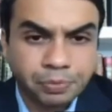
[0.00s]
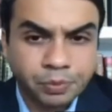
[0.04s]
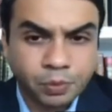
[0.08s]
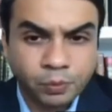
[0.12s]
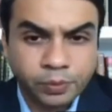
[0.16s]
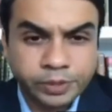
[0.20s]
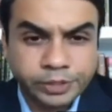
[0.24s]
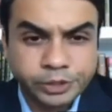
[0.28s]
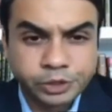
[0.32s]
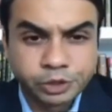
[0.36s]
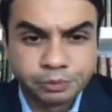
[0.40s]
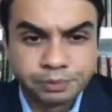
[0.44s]

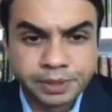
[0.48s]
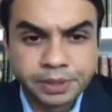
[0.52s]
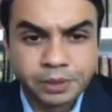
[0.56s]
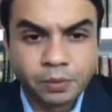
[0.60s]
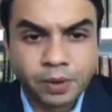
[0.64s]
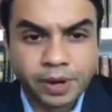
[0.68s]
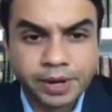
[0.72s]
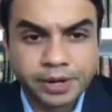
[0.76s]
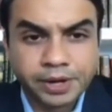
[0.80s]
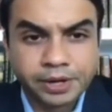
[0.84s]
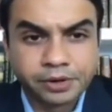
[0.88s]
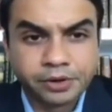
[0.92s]
we should be
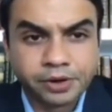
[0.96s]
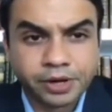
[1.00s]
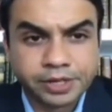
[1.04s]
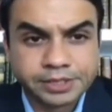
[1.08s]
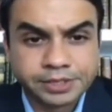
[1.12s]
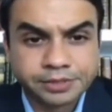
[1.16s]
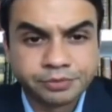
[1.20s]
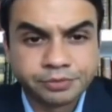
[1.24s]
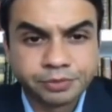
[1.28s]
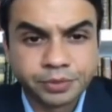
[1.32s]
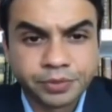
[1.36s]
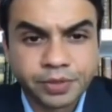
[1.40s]
quite
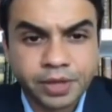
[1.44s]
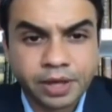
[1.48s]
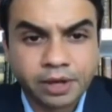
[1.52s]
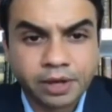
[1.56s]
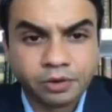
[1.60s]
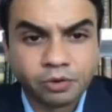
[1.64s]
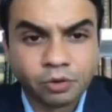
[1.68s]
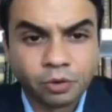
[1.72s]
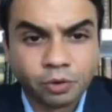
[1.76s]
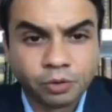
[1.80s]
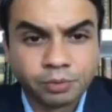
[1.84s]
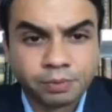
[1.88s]
aggressive with
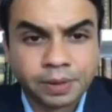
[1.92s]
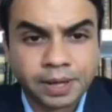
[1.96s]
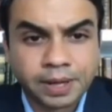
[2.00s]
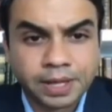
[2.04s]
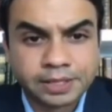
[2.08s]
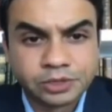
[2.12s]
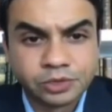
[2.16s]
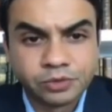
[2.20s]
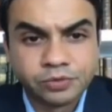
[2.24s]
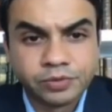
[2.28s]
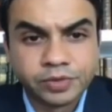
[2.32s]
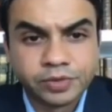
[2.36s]
our growth
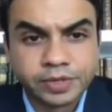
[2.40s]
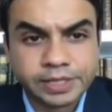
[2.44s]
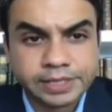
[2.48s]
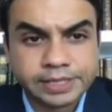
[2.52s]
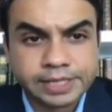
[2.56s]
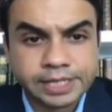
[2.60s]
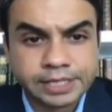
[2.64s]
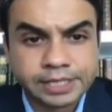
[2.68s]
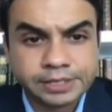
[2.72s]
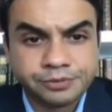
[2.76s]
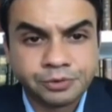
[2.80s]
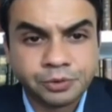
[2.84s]
plans over these
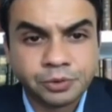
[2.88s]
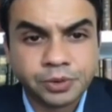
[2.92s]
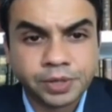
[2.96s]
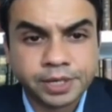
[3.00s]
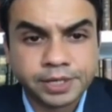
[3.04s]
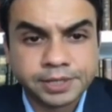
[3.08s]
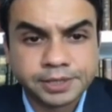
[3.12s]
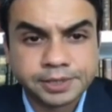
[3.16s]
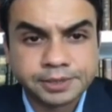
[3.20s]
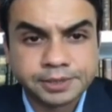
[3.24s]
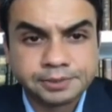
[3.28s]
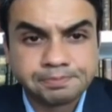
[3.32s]
next few
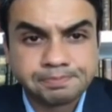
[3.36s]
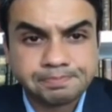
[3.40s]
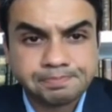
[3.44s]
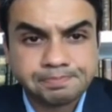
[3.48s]
years.